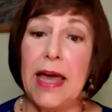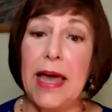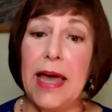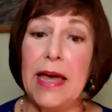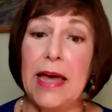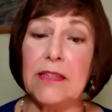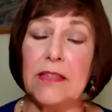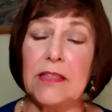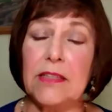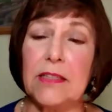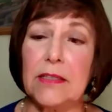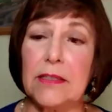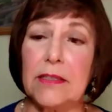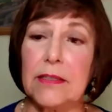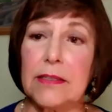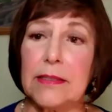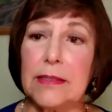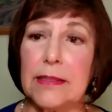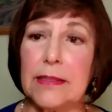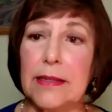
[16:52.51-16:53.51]
I
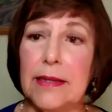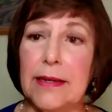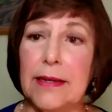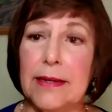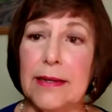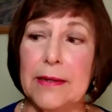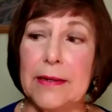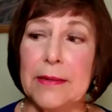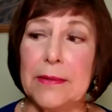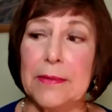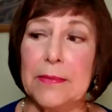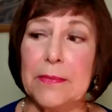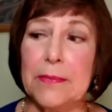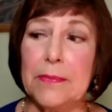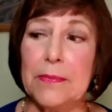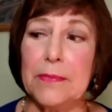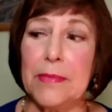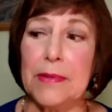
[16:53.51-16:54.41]
asked uh,